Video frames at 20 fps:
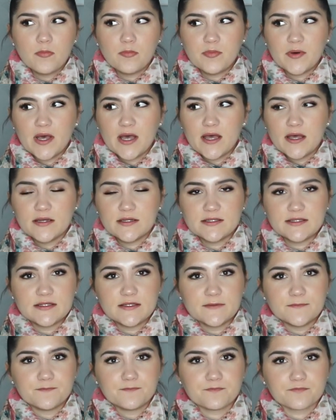But
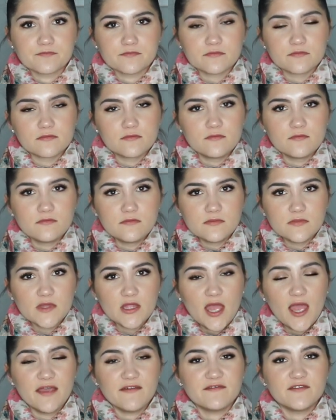
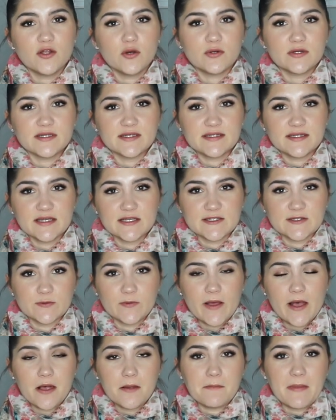I've noticed as
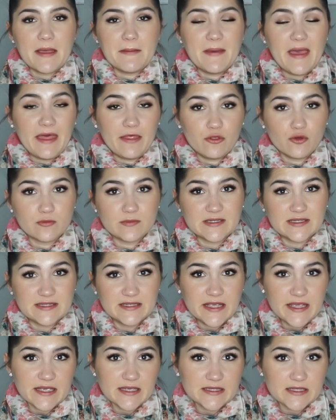well, my bathroom
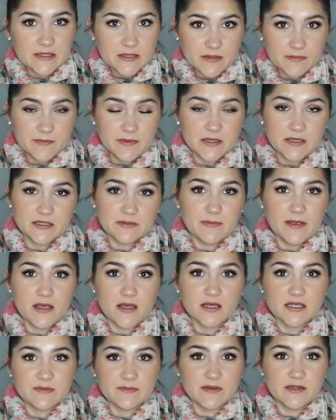sinks because my
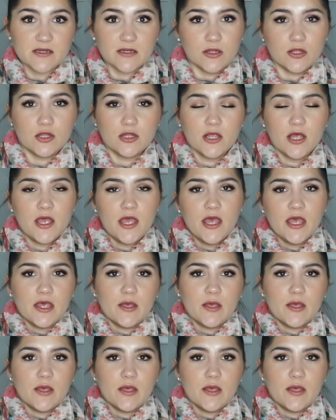husband, he'll